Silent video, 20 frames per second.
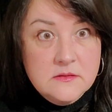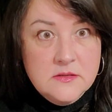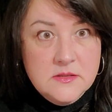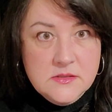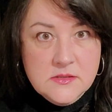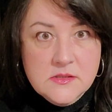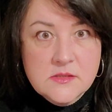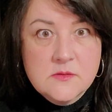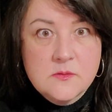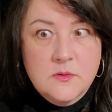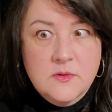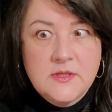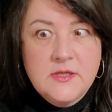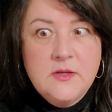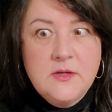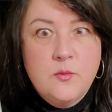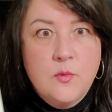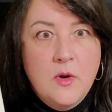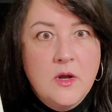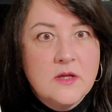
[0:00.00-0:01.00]
This is what
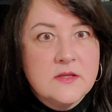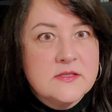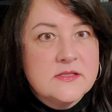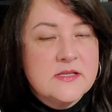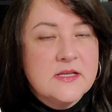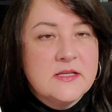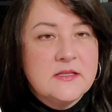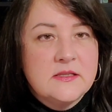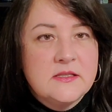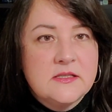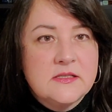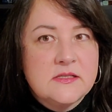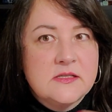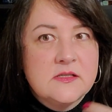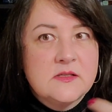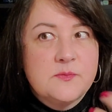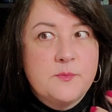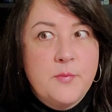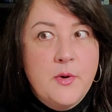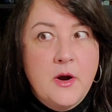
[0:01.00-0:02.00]
he wants. And this
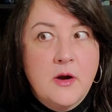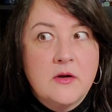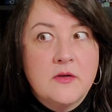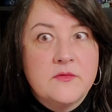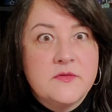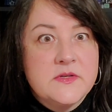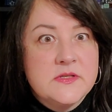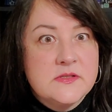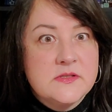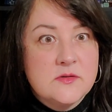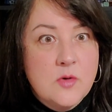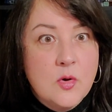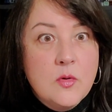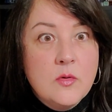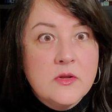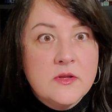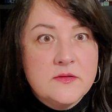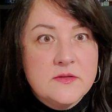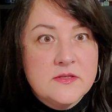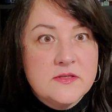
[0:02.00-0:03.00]
is part of his
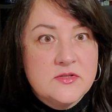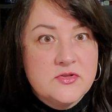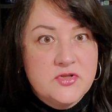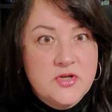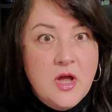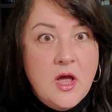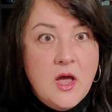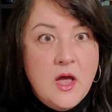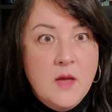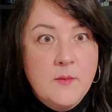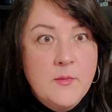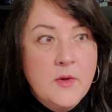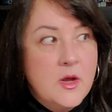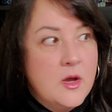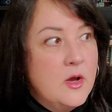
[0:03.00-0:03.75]
goal in this job,